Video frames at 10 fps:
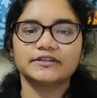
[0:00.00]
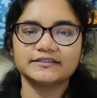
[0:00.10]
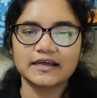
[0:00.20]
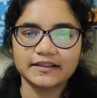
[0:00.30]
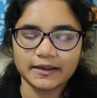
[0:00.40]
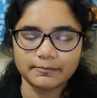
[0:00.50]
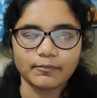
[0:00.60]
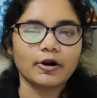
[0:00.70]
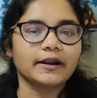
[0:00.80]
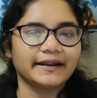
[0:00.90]
So these are the
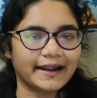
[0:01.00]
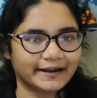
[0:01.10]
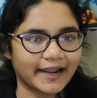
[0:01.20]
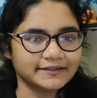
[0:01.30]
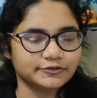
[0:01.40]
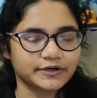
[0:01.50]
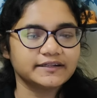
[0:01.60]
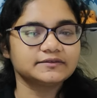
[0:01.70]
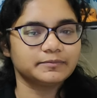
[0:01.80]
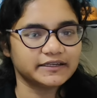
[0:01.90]
important deadlines,
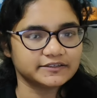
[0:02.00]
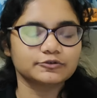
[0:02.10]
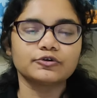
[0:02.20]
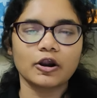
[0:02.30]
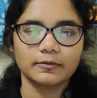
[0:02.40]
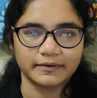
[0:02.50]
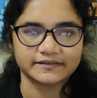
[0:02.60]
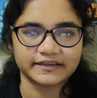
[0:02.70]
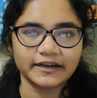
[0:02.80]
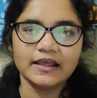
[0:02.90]
students. Please do not
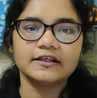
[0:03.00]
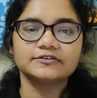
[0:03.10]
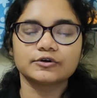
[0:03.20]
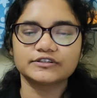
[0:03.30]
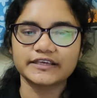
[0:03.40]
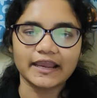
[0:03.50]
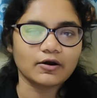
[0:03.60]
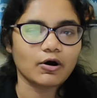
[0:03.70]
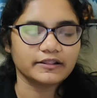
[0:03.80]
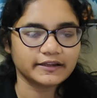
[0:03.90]
miss it. So
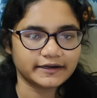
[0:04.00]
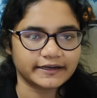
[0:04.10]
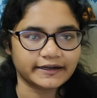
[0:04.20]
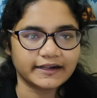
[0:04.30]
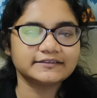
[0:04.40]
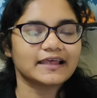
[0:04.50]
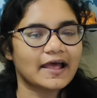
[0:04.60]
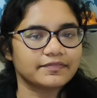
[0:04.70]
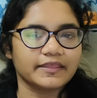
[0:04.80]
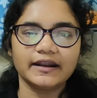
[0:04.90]
check all the details
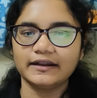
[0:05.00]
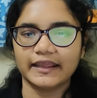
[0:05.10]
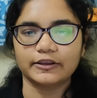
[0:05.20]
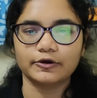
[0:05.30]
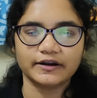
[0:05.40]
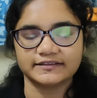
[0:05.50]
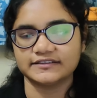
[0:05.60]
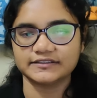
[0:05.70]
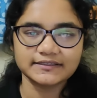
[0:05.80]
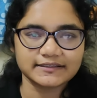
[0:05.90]
and then take your
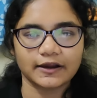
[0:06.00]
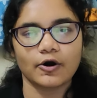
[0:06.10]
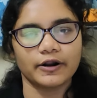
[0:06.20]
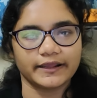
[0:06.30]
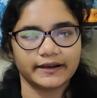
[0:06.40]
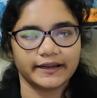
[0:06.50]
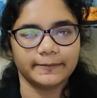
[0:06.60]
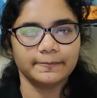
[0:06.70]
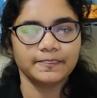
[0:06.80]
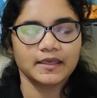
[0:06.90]
decisions accordingly.
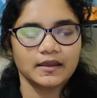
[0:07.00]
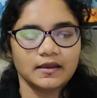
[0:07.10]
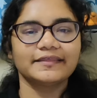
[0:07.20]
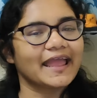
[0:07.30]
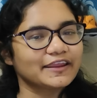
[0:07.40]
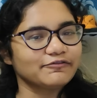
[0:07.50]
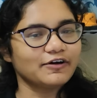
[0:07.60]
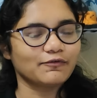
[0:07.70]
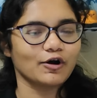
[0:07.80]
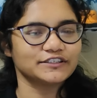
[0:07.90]
Thank you
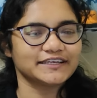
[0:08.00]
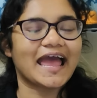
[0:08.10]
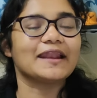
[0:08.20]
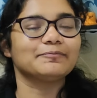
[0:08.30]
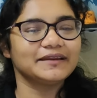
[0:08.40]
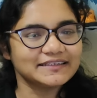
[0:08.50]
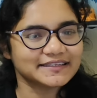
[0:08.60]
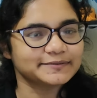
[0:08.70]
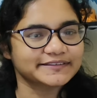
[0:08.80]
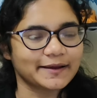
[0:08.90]
for watching and
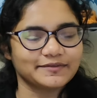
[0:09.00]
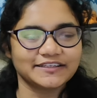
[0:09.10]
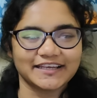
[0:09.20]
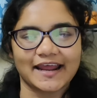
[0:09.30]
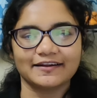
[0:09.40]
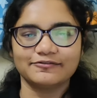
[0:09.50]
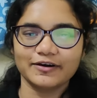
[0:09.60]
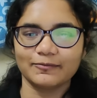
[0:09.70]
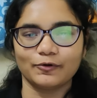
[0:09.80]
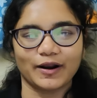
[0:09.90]
please subscribe the channel
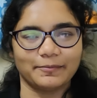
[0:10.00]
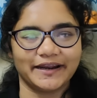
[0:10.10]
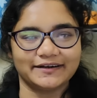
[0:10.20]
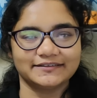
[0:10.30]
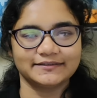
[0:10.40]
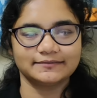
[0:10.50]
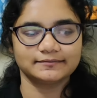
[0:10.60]
for more updates.